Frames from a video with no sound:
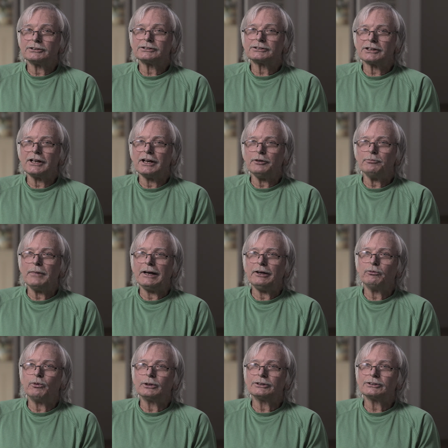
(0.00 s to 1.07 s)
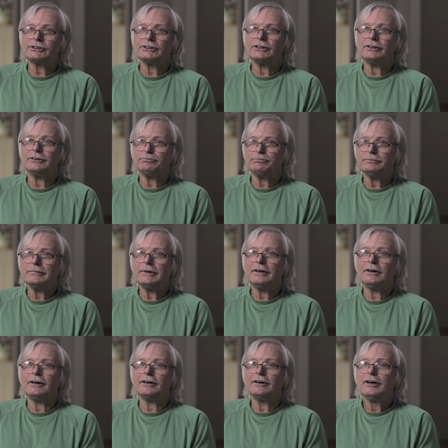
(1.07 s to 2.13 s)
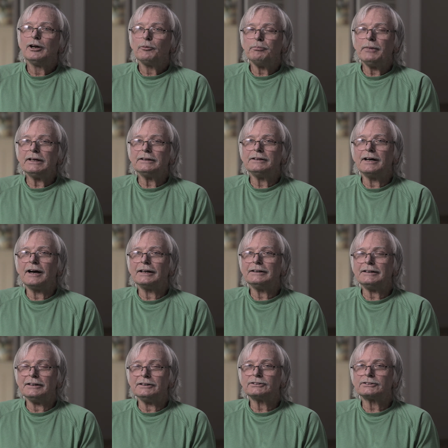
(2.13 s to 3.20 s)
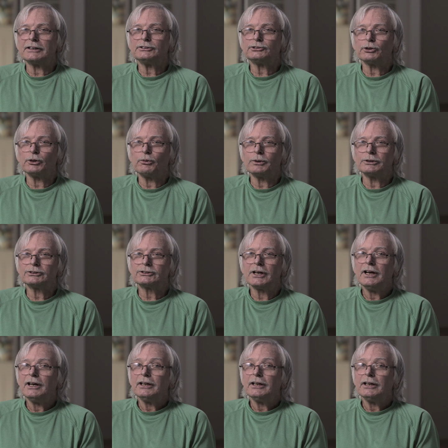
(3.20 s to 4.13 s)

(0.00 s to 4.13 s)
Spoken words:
the slave-made ones and the mid-19th century ones,